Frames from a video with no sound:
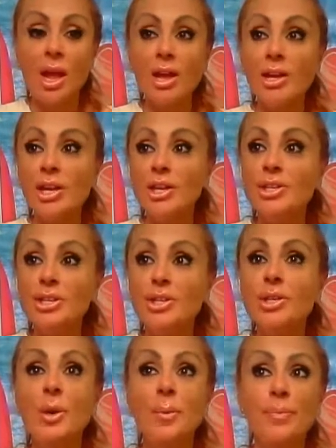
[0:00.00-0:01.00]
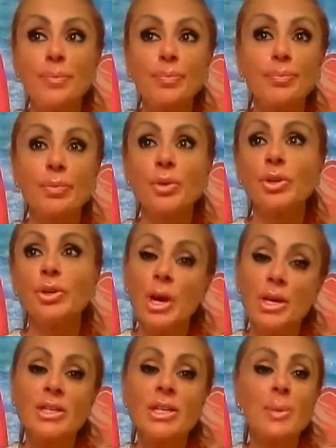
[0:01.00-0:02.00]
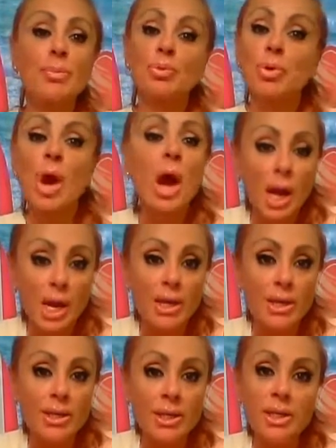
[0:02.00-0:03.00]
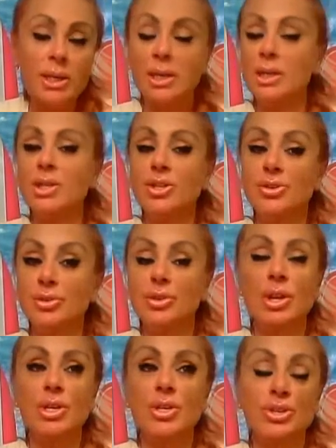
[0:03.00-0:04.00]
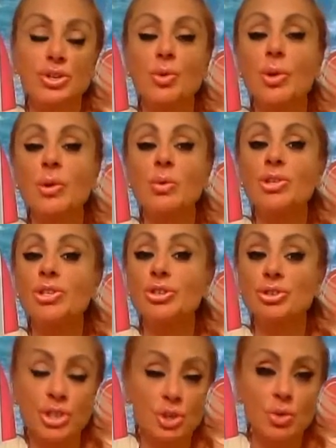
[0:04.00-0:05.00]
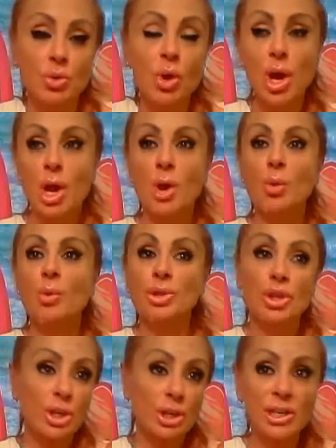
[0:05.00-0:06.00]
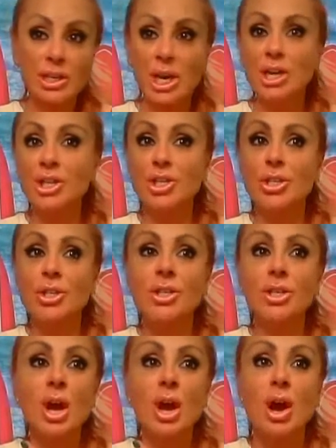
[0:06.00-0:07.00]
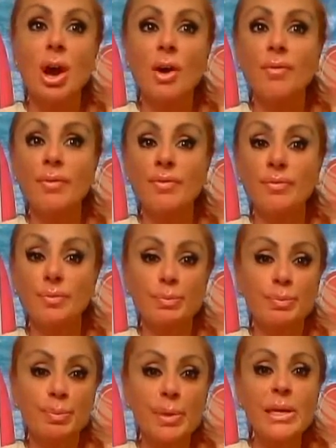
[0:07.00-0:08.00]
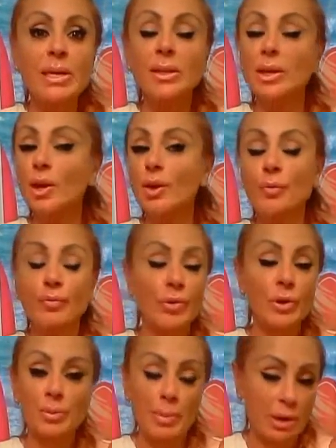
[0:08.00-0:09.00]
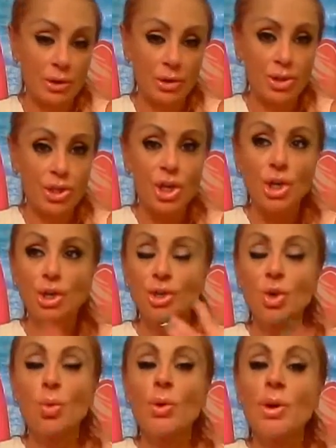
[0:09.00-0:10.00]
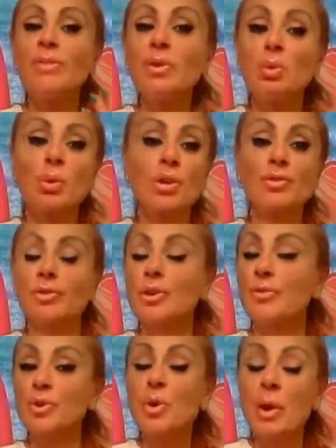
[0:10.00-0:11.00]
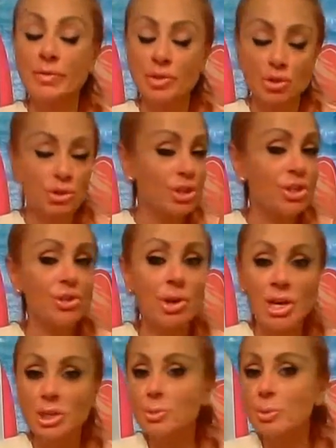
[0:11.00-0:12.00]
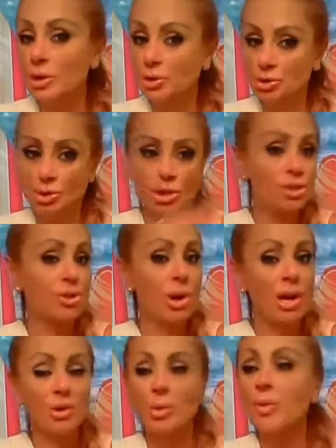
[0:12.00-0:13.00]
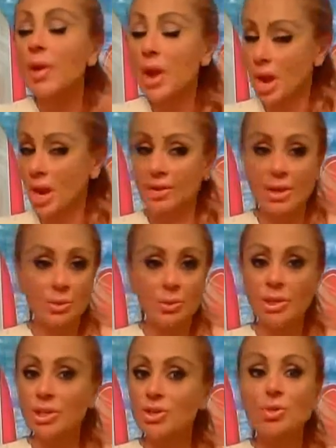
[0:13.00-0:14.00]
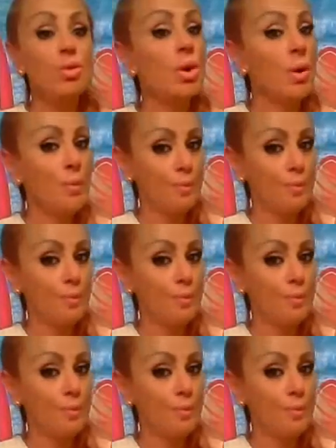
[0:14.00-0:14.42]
It's, you got to take pride in, in doing what you do with the good intentions of being there for your marriage. So whatever works for you. If you have a traditional husband and a traditional housewife, and that's what they do,